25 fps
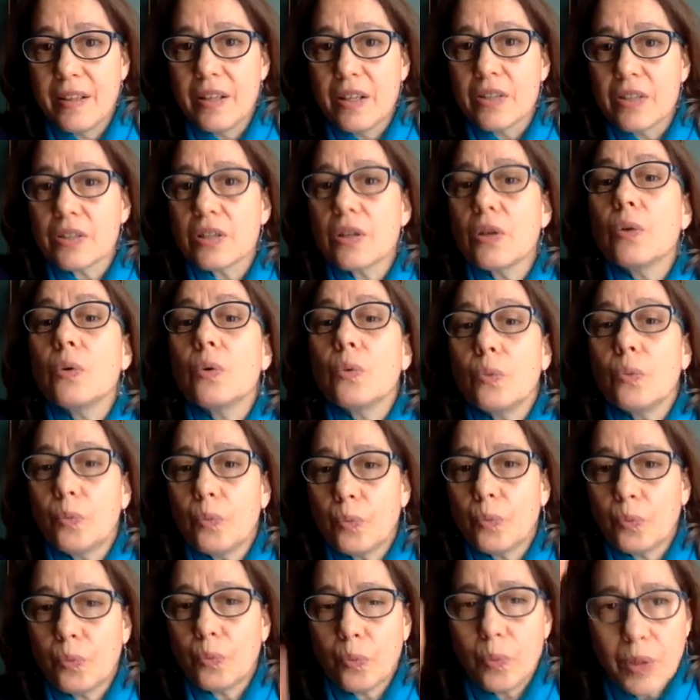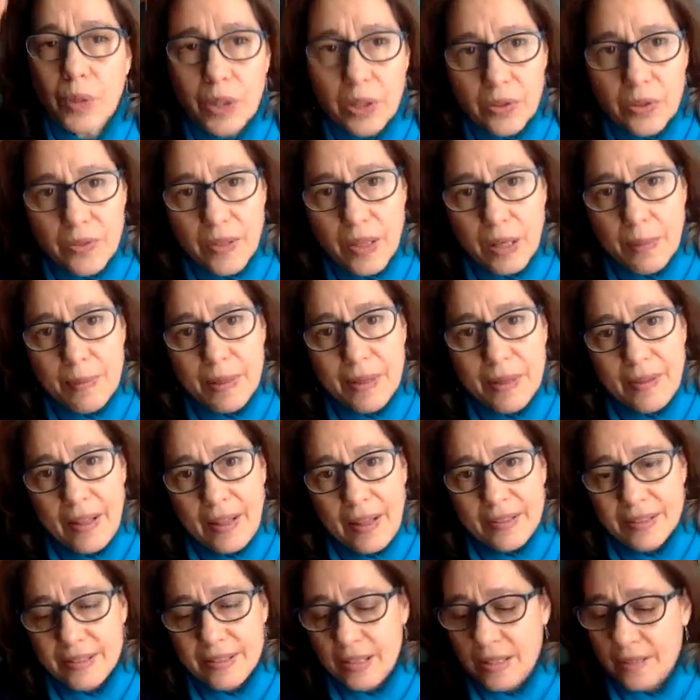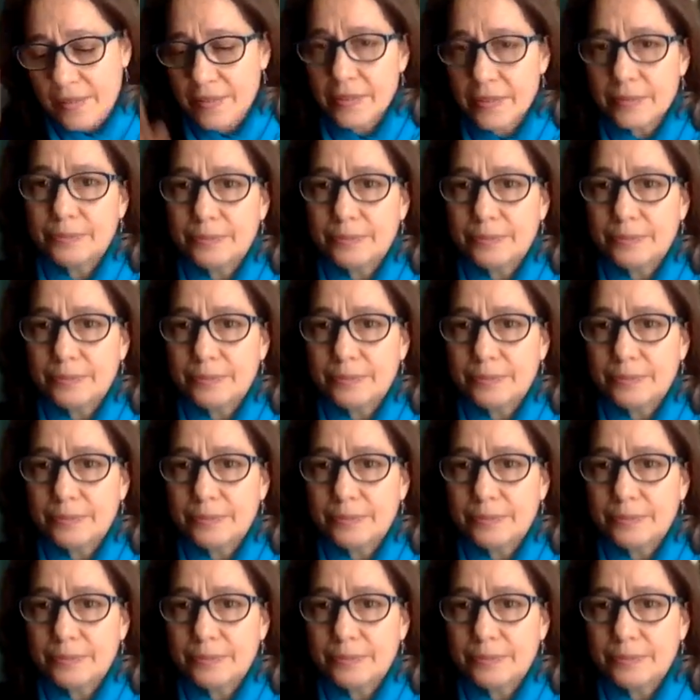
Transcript: So what do you think about that, Steve?